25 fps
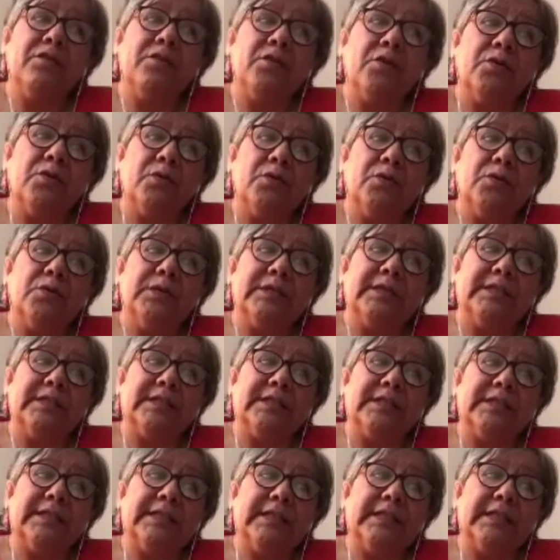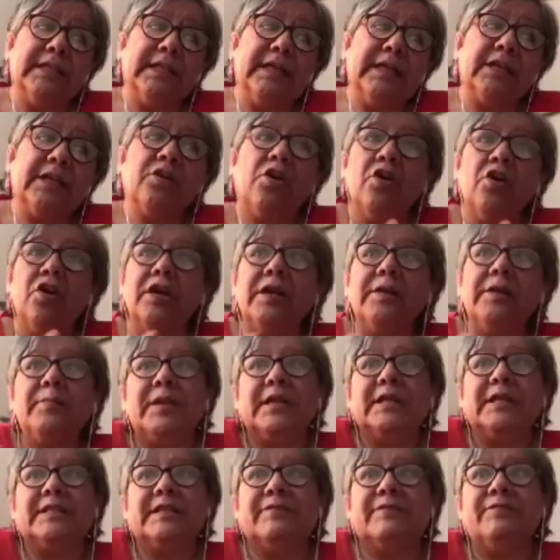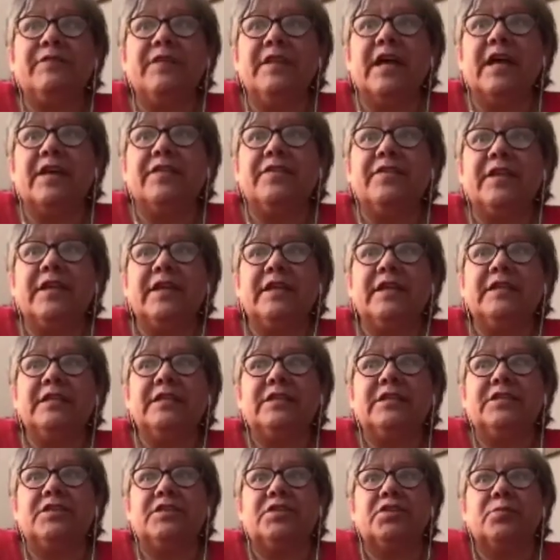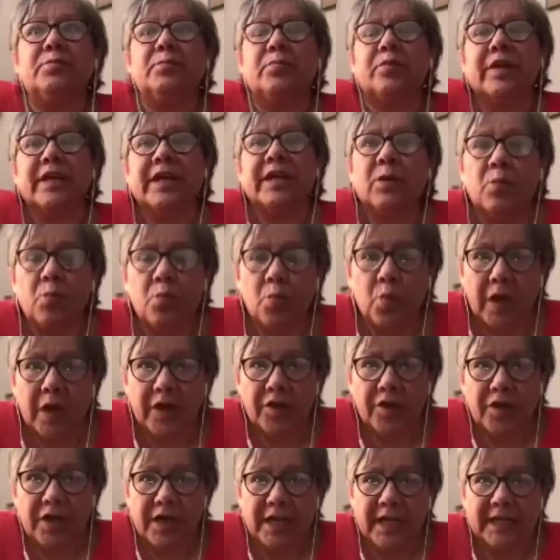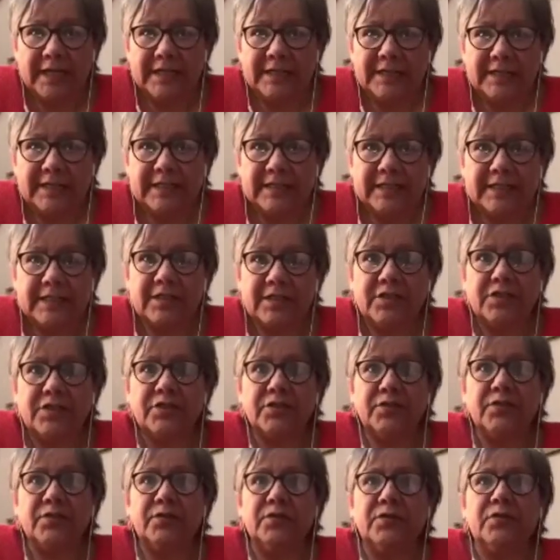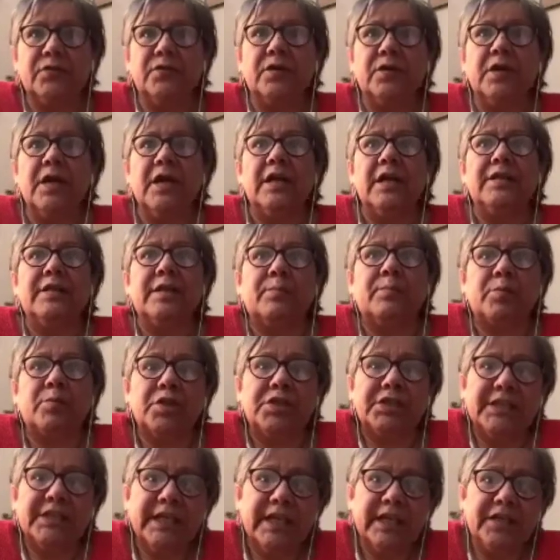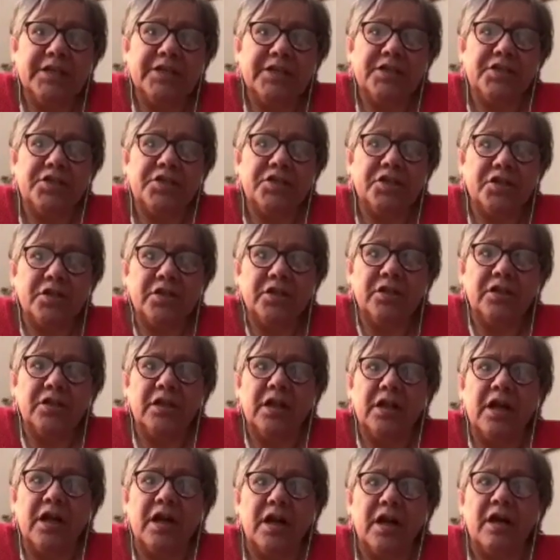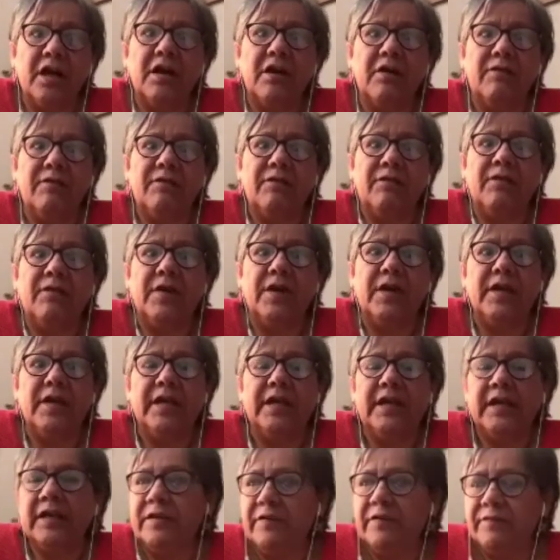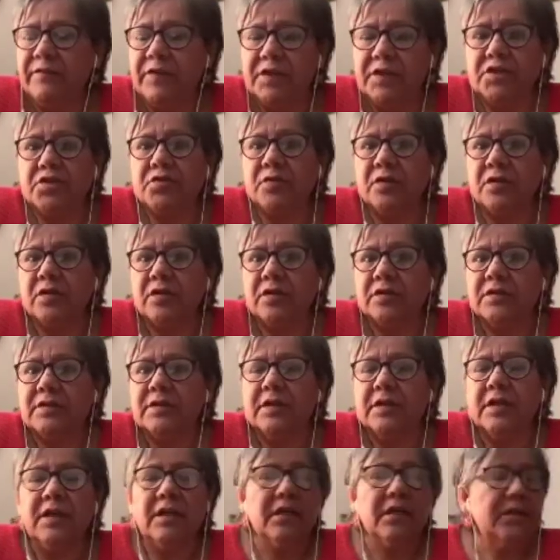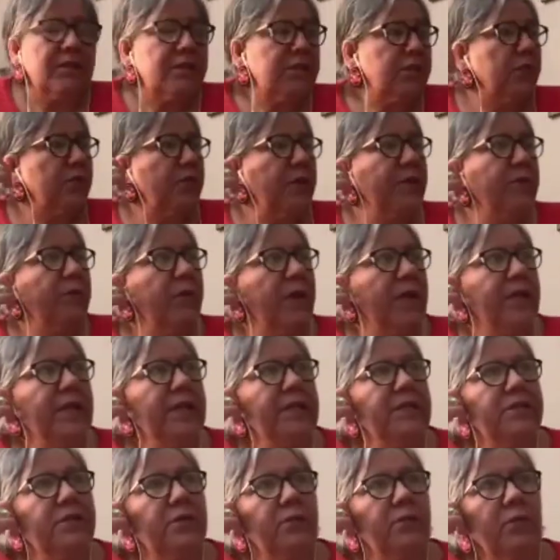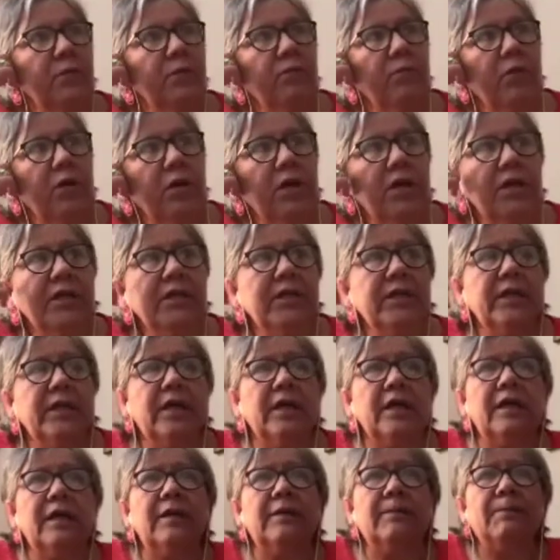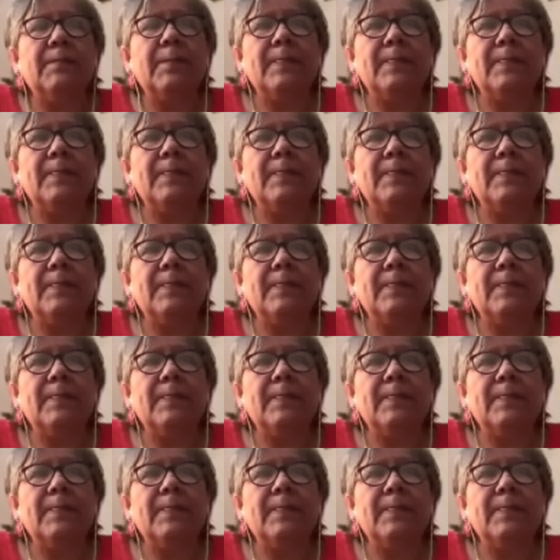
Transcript: those economies, if nothing, to bring awareness to the potential of individuals. So we went into Rwanda,